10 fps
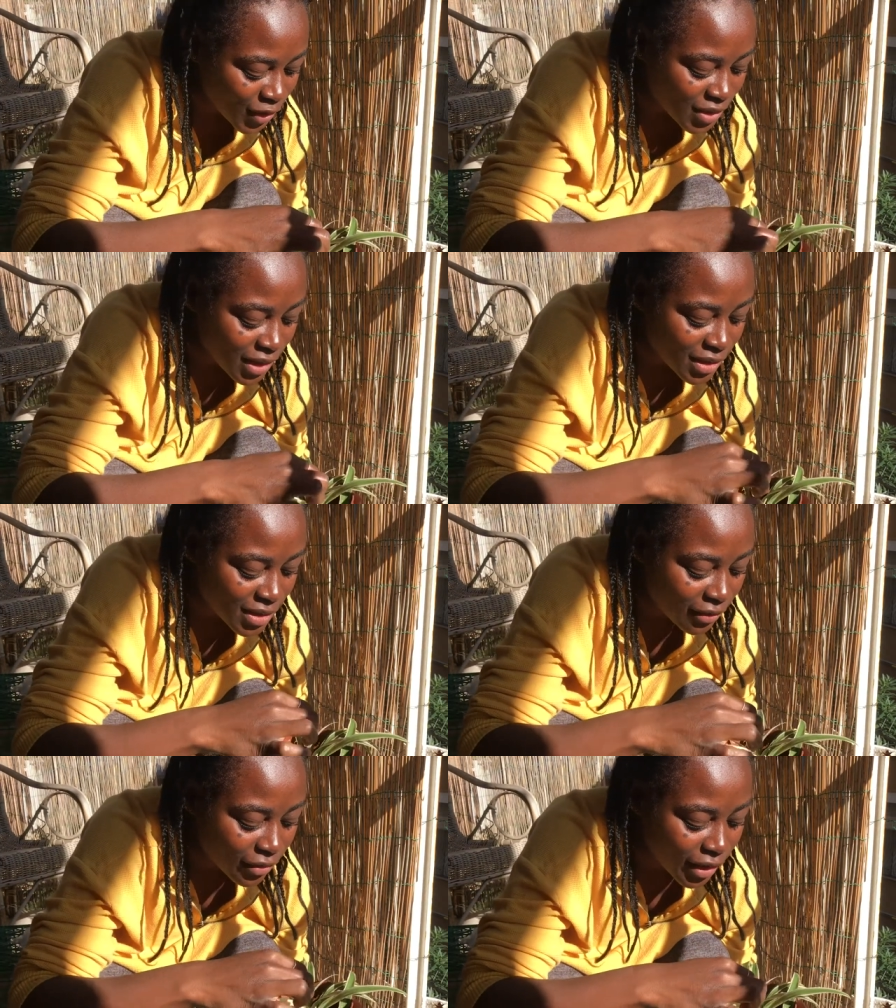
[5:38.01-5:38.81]
looks like he's
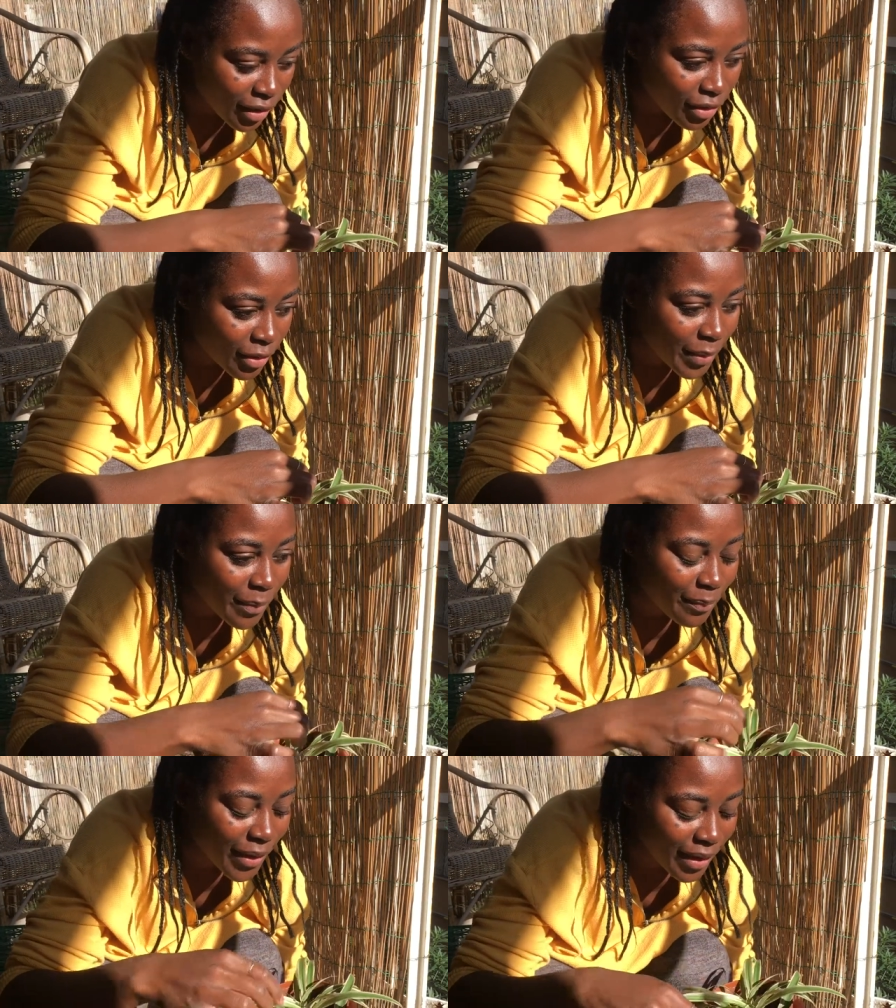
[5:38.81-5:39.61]
suffering a little
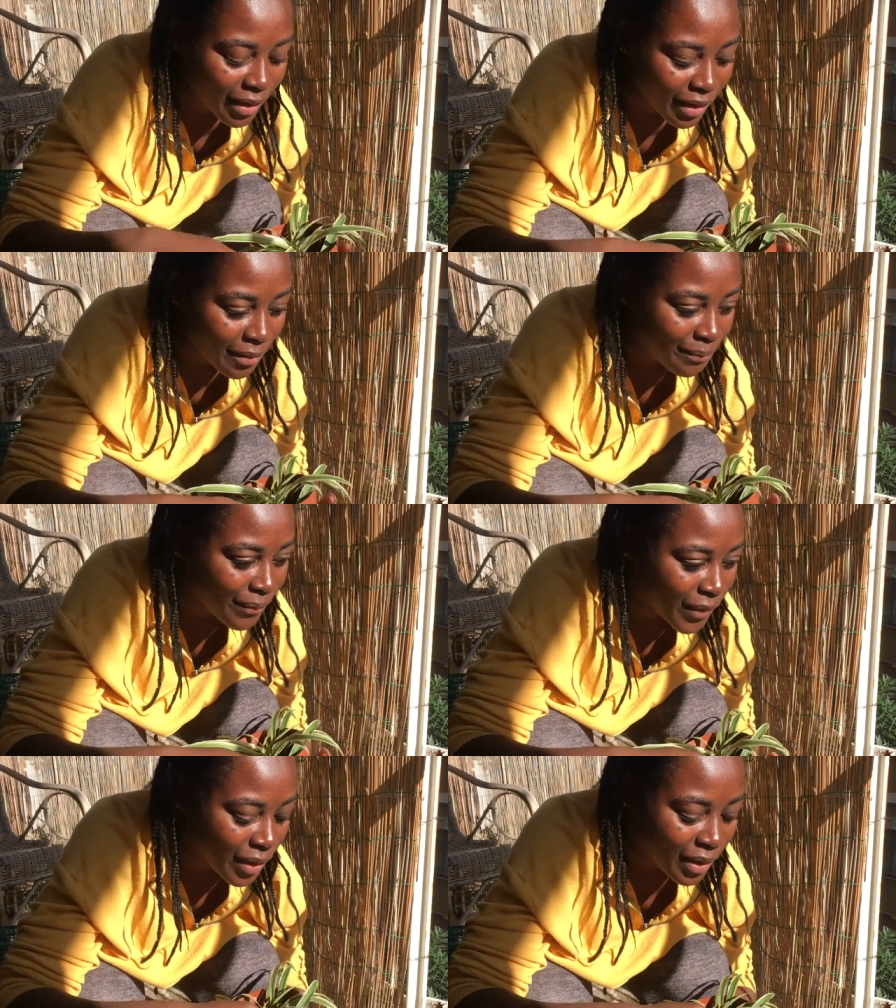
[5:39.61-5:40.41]
bit, but
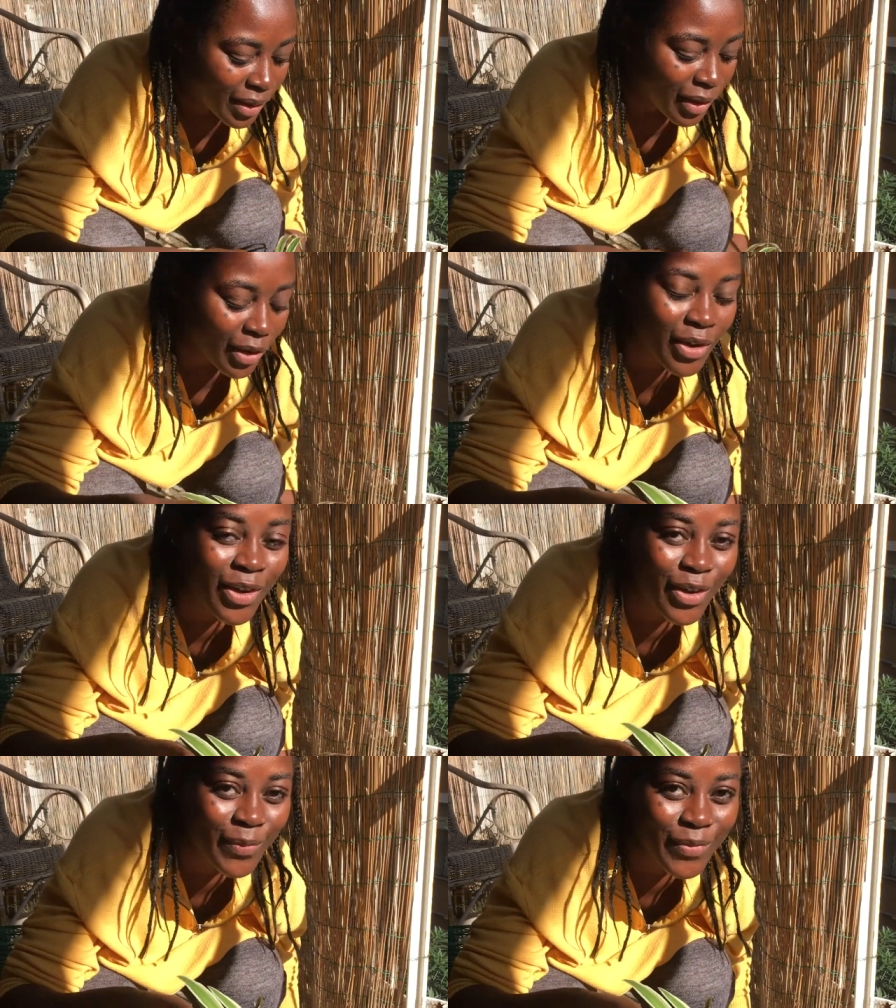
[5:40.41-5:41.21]

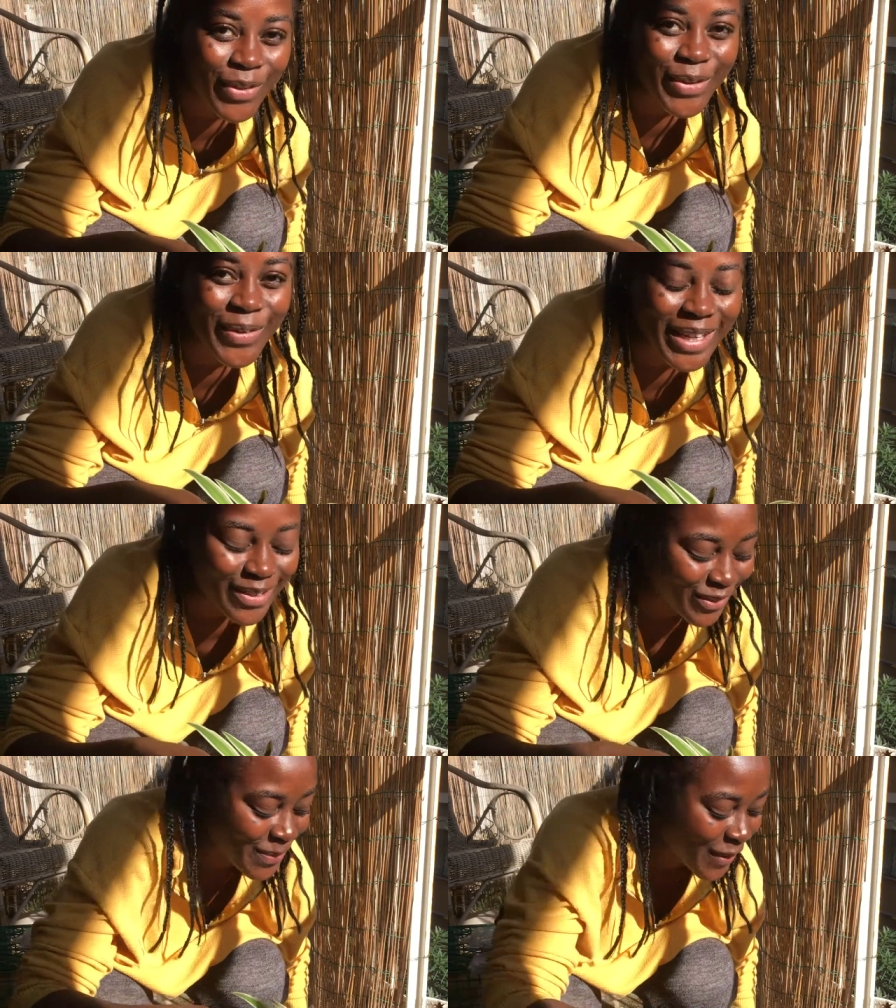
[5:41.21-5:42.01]
hopefully we
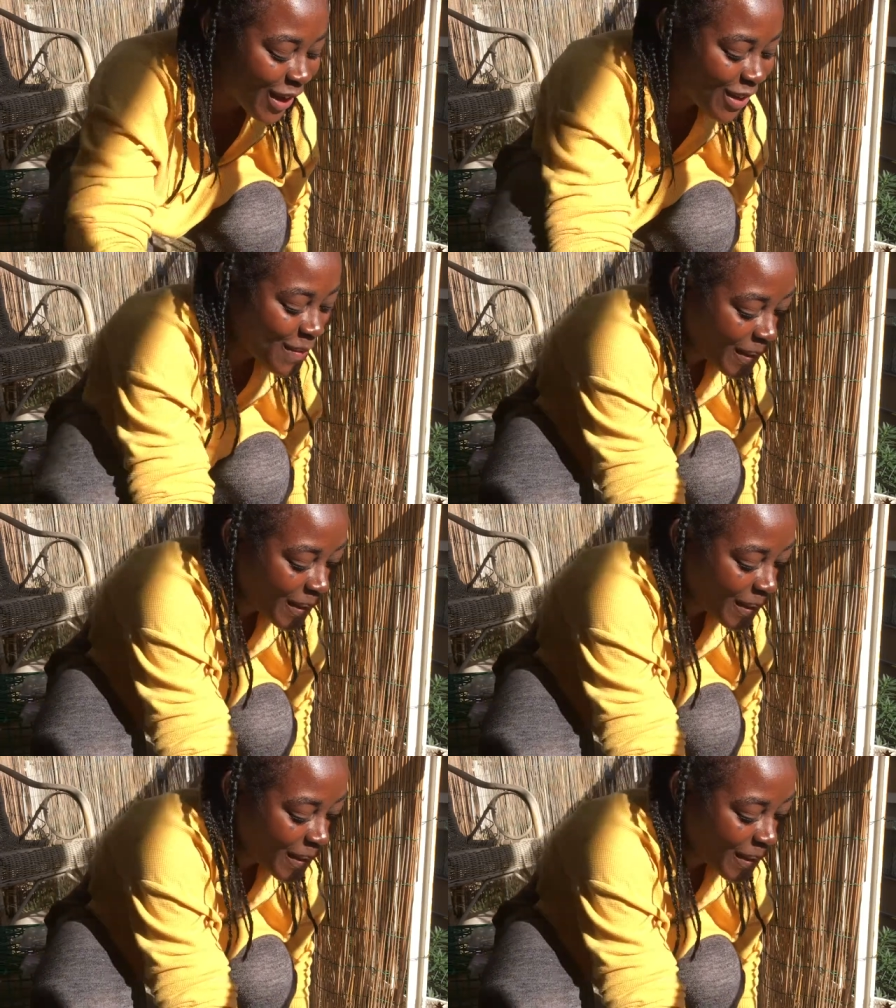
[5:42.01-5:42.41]
can repot him